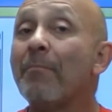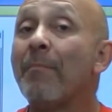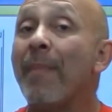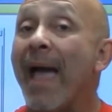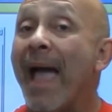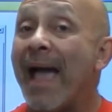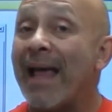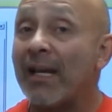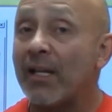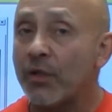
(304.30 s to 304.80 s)

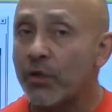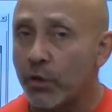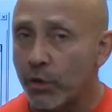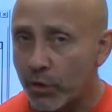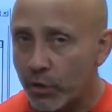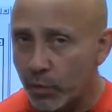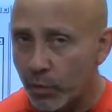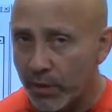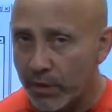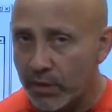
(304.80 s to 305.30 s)
manage your
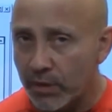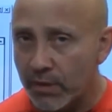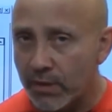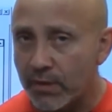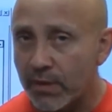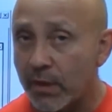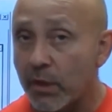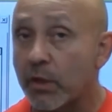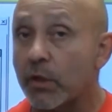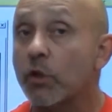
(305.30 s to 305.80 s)

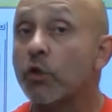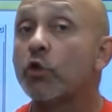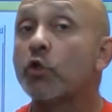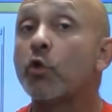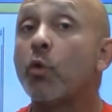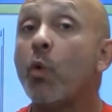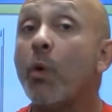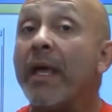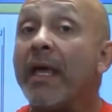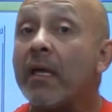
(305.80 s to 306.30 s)
switches and you can
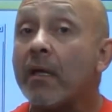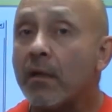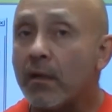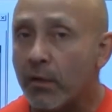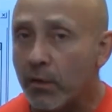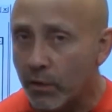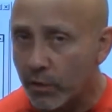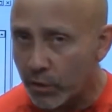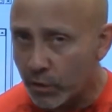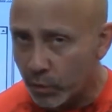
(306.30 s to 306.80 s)
tweak
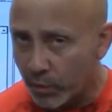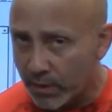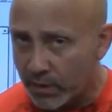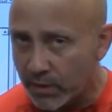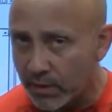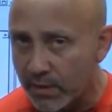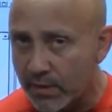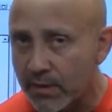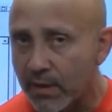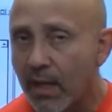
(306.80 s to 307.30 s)
your
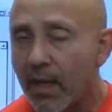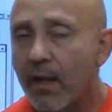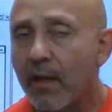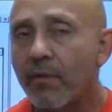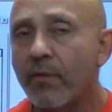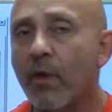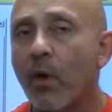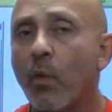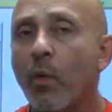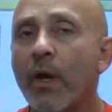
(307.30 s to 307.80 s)
switches
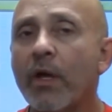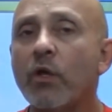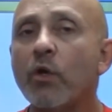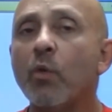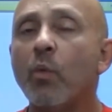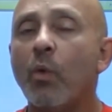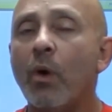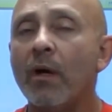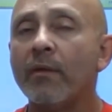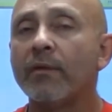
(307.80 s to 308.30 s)
the way you
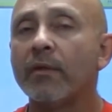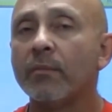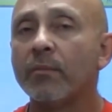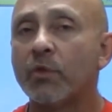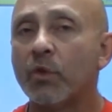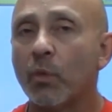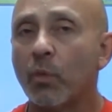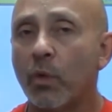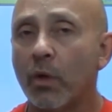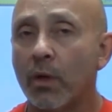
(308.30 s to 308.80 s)
want them
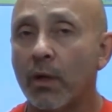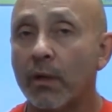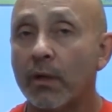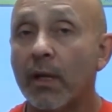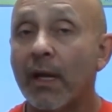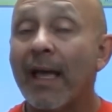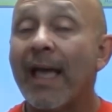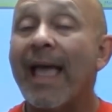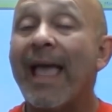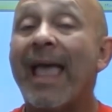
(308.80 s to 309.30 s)
to work.
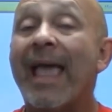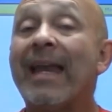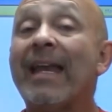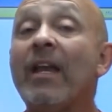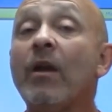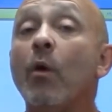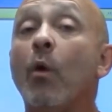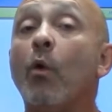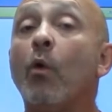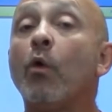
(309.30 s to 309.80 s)
And
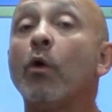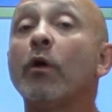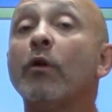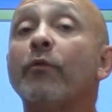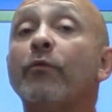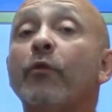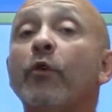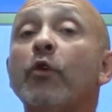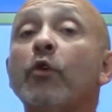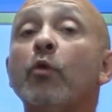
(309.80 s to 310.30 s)
in order
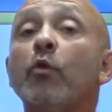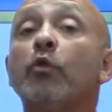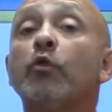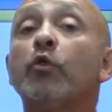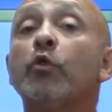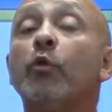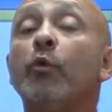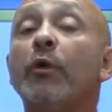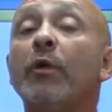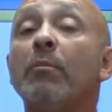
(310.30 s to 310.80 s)
for you
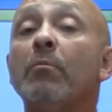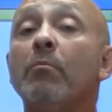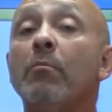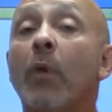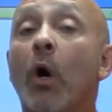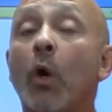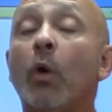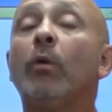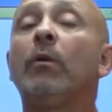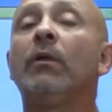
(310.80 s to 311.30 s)
to
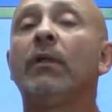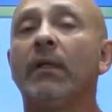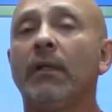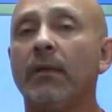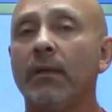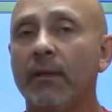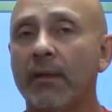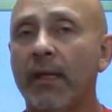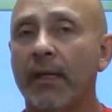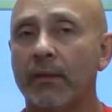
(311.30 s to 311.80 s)

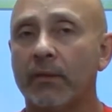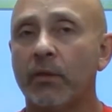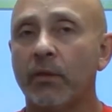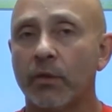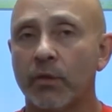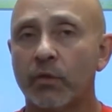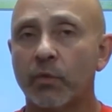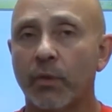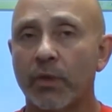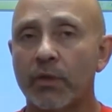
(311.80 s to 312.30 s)
remotely get to
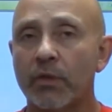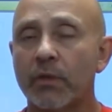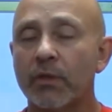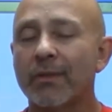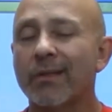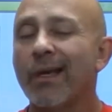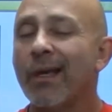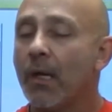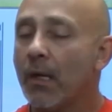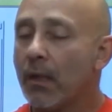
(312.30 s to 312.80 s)
your
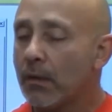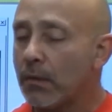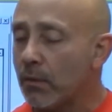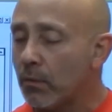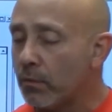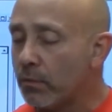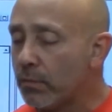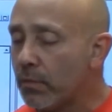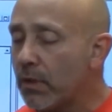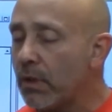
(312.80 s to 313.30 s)
switches, you
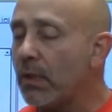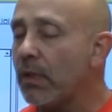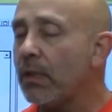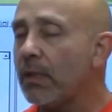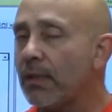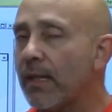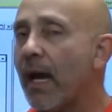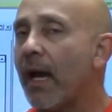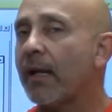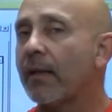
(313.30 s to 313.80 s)

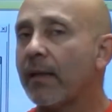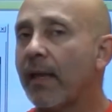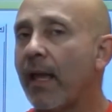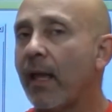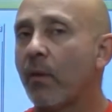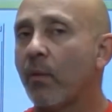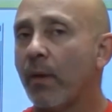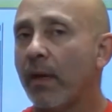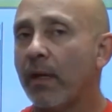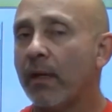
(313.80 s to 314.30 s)
need that
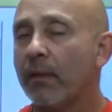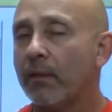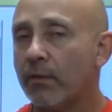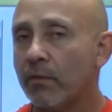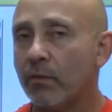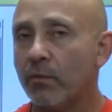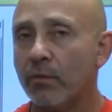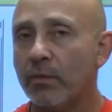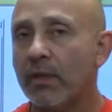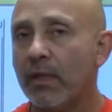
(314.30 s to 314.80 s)
gateway.
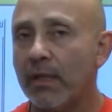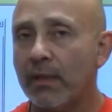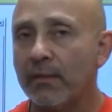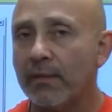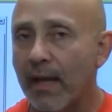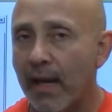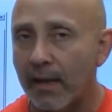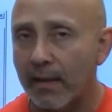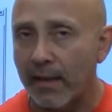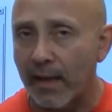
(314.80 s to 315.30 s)
You need
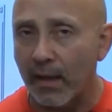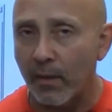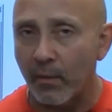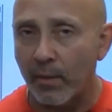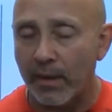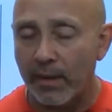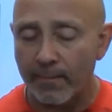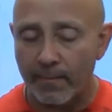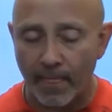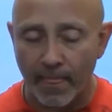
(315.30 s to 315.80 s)
that
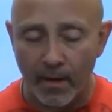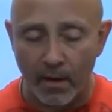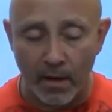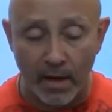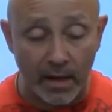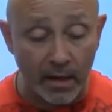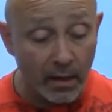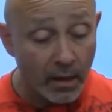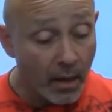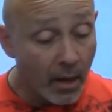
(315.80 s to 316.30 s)
gateway. All
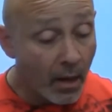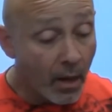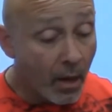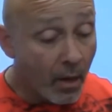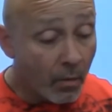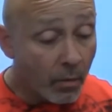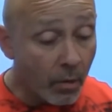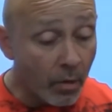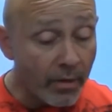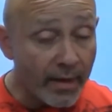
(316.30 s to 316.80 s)
right.
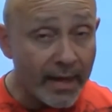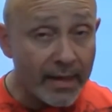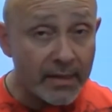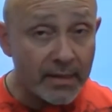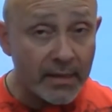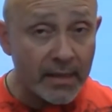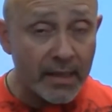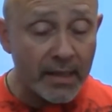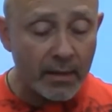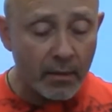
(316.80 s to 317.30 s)
Well,
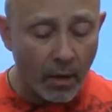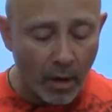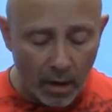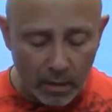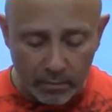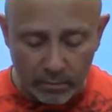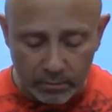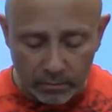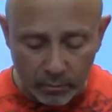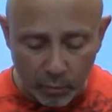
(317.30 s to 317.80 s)
that's it.
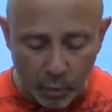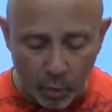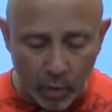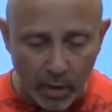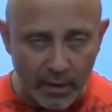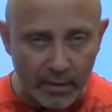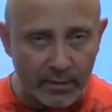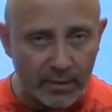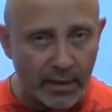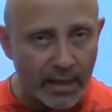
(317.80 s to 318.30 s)
Oh,
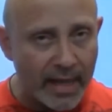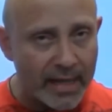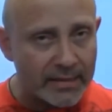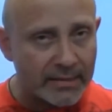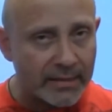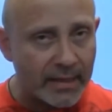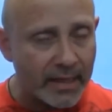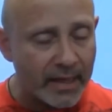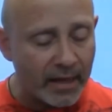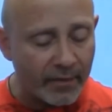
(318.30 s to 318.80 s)
one
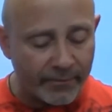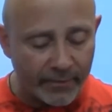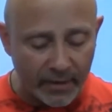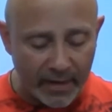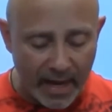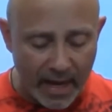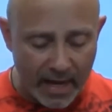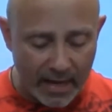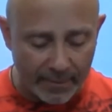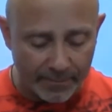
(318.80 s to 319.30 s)
last thing I
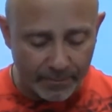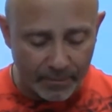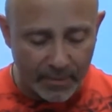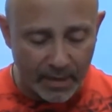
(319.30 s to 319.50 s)
forgot.